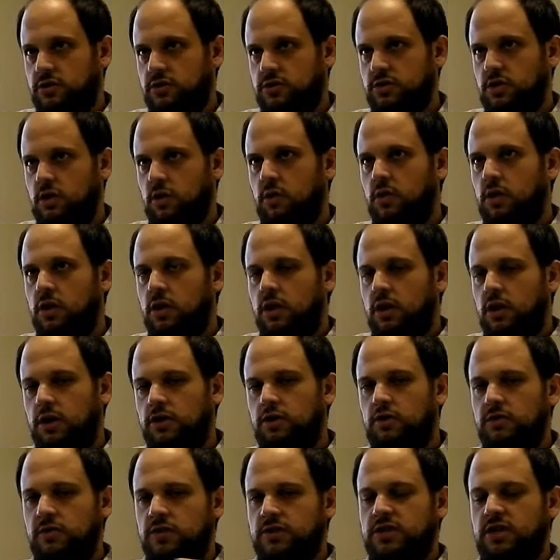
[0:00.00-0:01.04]
So a
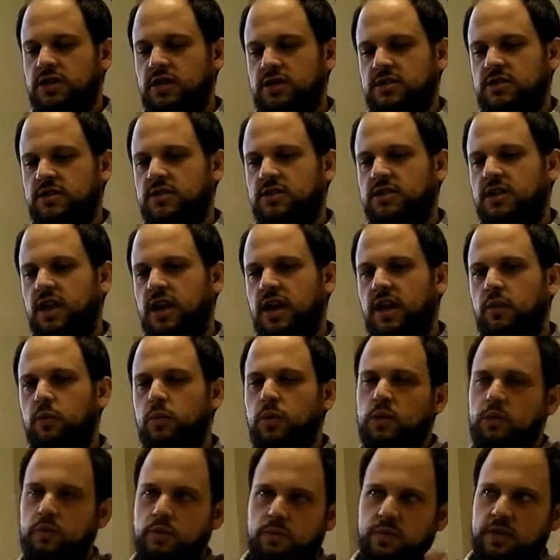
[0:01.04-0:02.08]
university doesn't say,
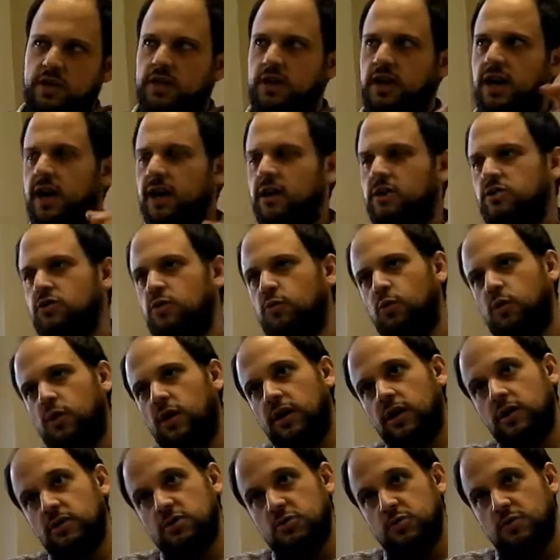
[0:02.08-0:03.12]
we need to hire 2 more
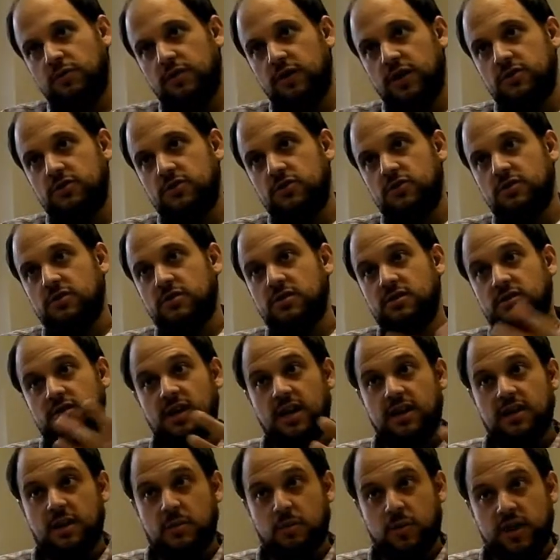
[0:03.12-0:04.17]
English professors.
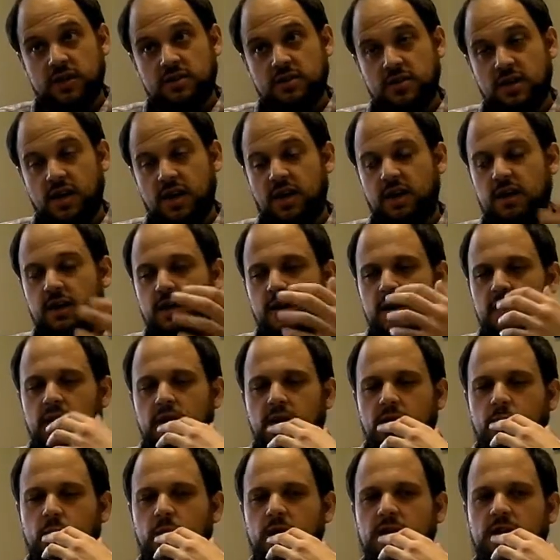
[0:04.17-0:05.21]
Instead, they might say,
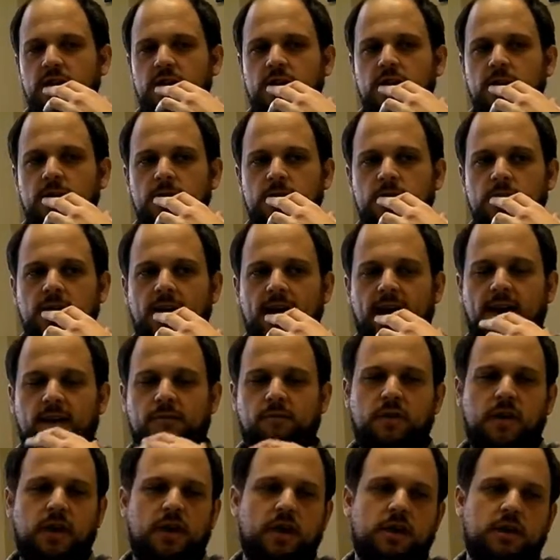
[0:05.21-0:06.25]
we need to have
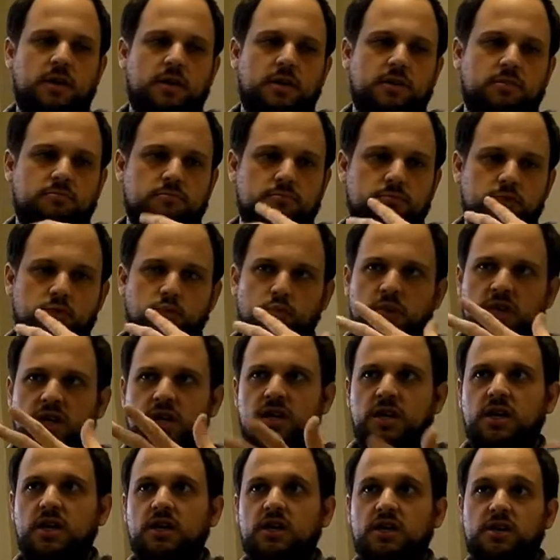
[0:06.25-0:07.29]
a new
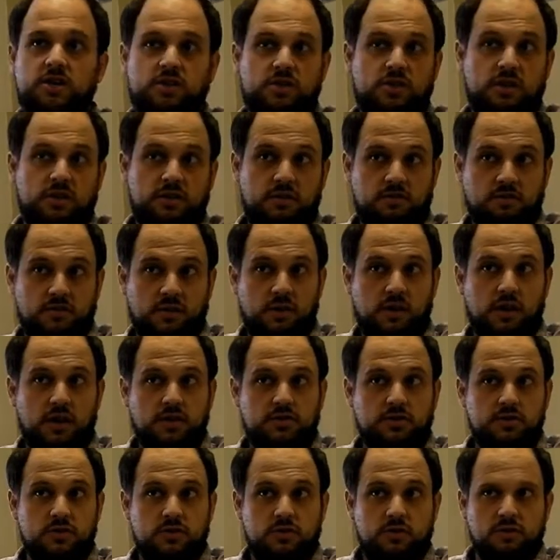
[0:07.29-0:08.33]
media initiative
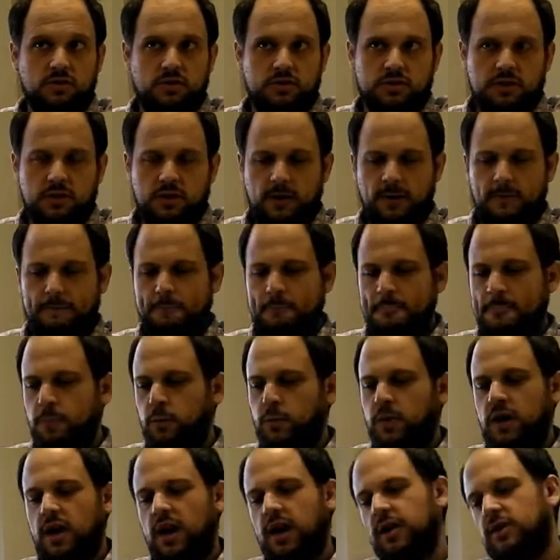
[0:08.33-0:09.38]
across the university.
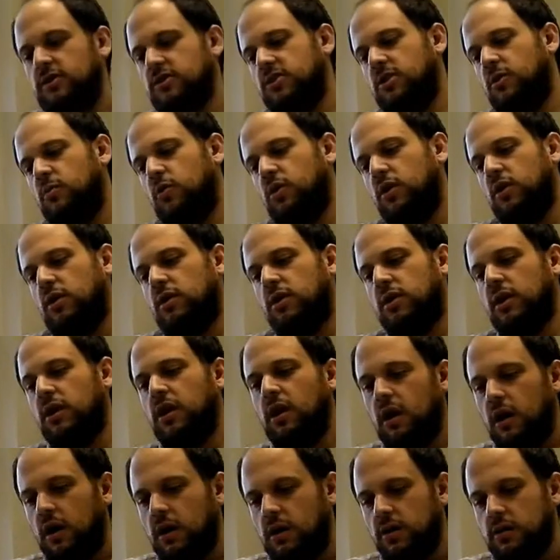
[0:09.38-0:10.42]
We're going to hire someone in
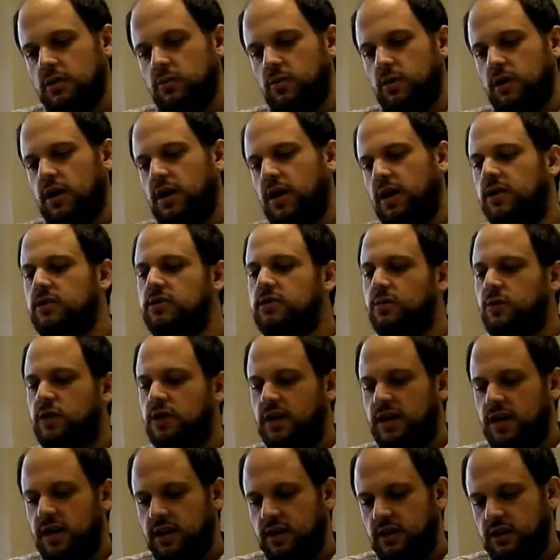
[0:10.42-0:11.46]
art, we're going to hire someone
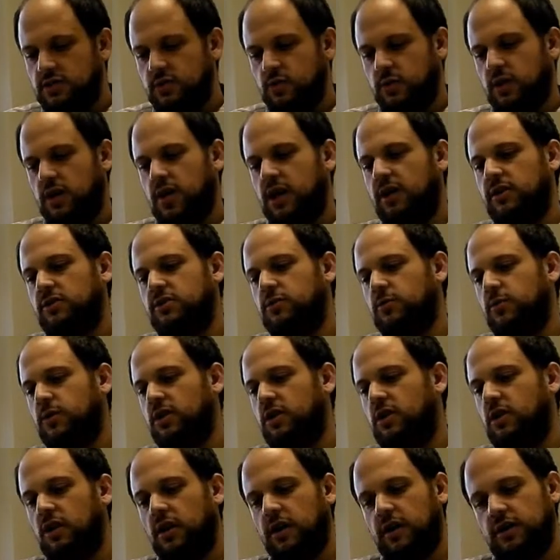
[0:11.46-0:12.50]
in English, we're going to hire someone in
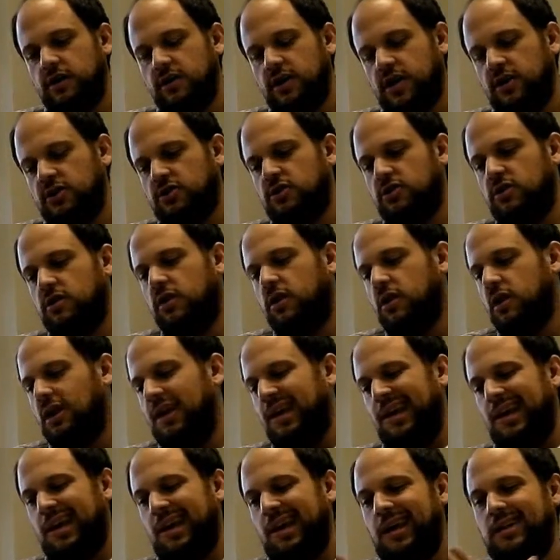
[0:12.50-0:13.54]
architecture,
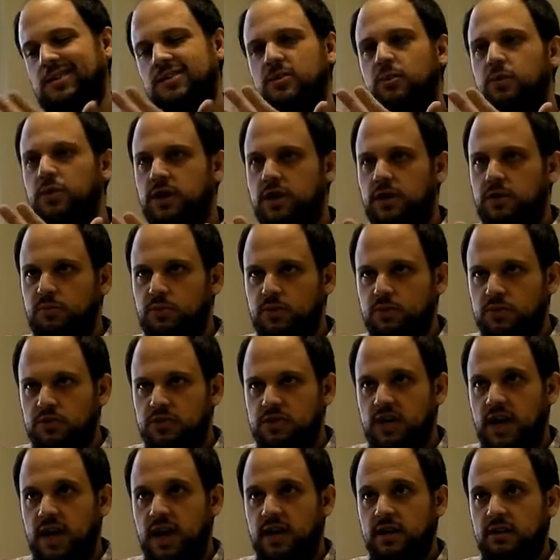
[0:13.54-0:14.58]
and someone in computer
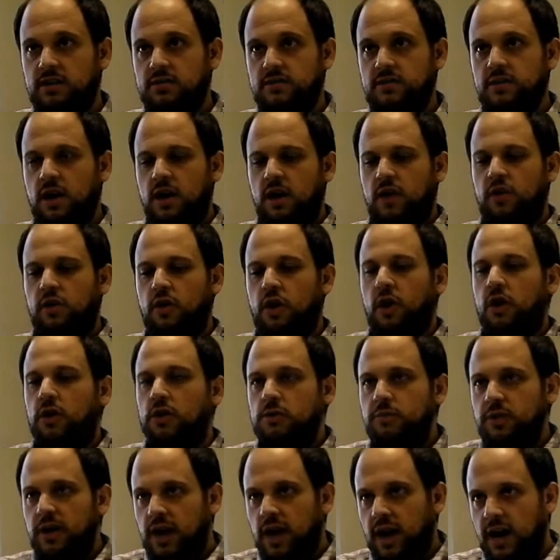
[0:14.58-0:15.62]
science. They're all
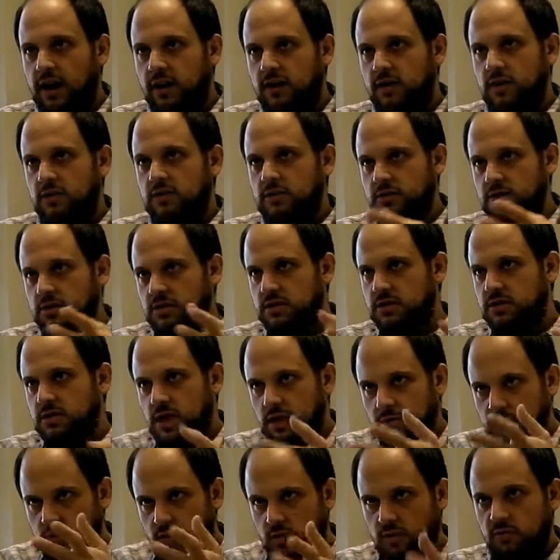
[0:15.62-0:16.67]
going to be hired under this
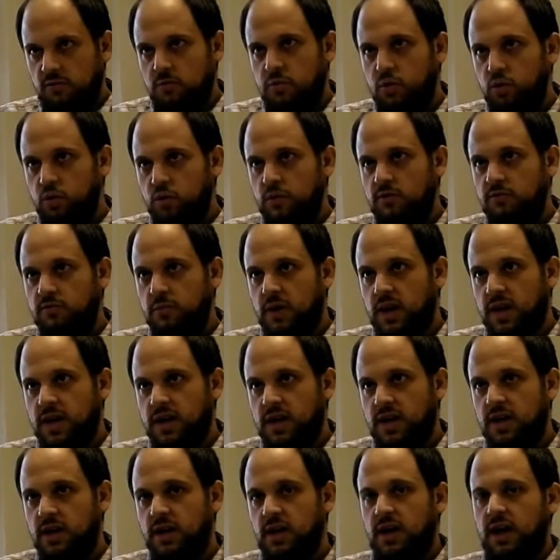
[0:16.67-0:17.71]
same sort of pool of
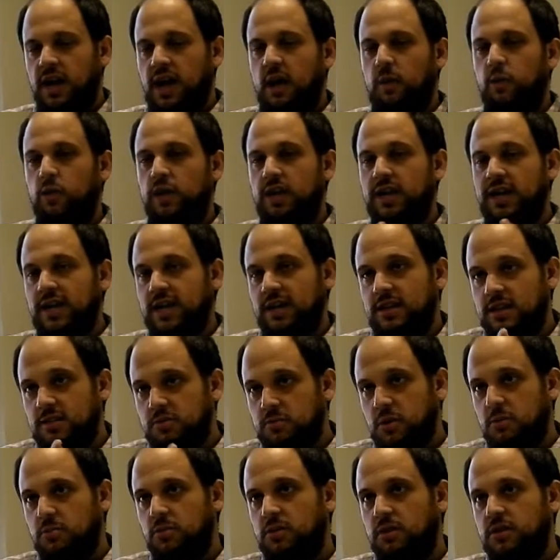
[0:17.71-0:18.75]
money, and we're going to get these
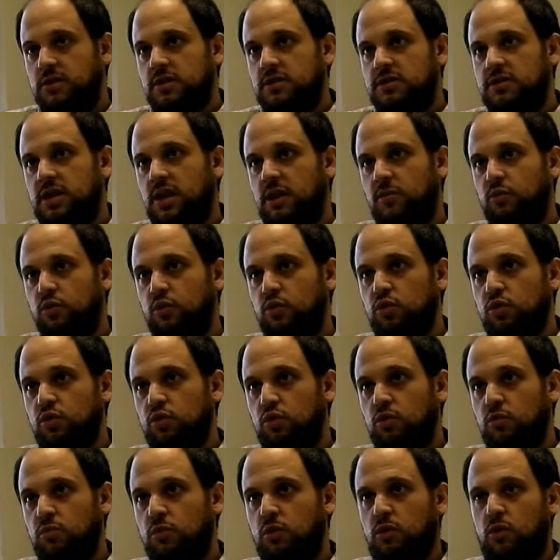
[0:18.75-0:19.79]
people in the same
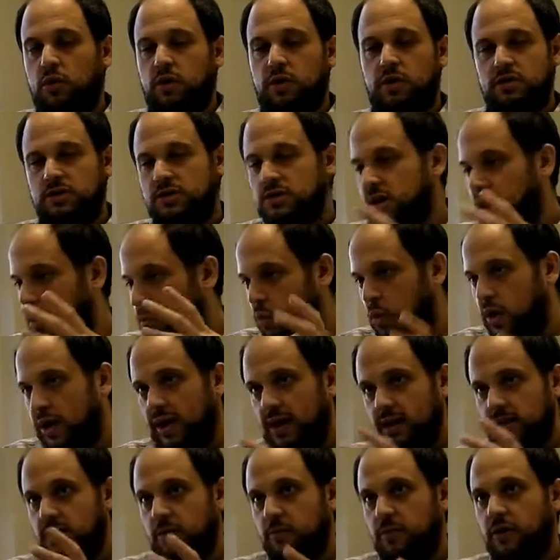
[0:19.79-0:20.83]
room or in some way
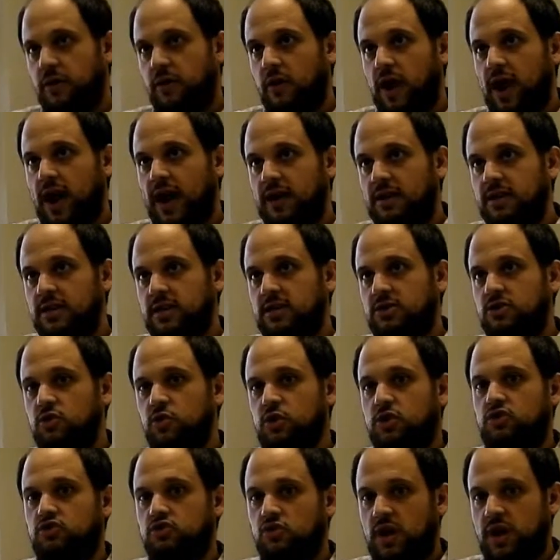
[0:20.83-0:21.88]
get them interacting to
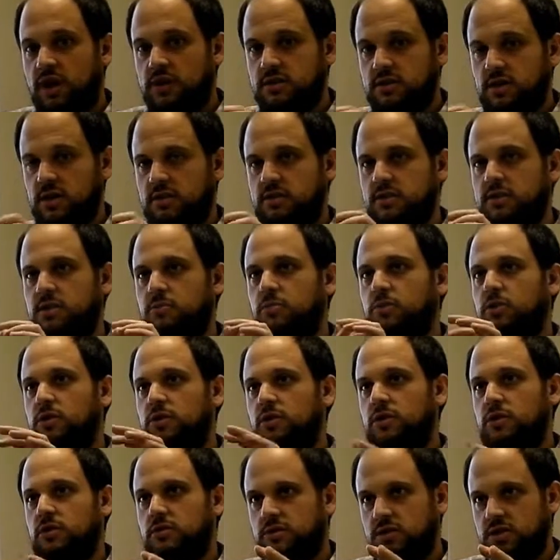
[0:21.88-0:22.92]
address a
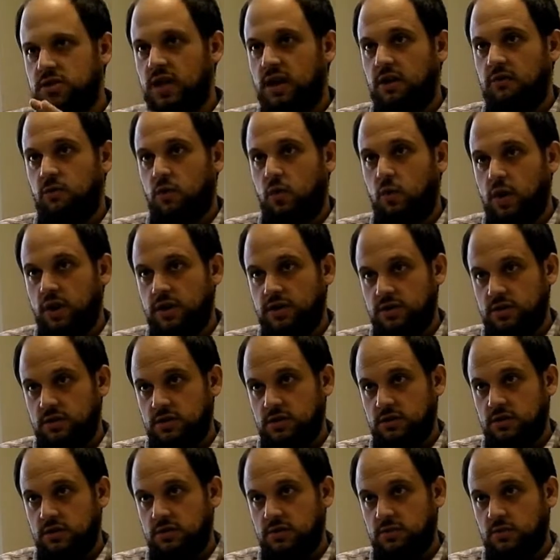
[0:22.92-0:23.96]
similar set of
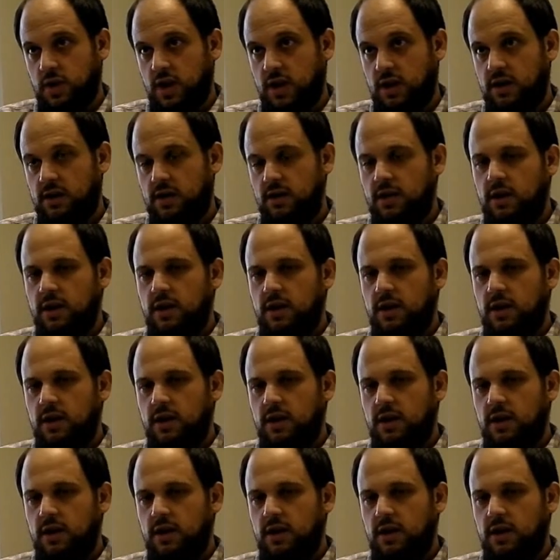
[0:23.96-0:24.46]
questions, right?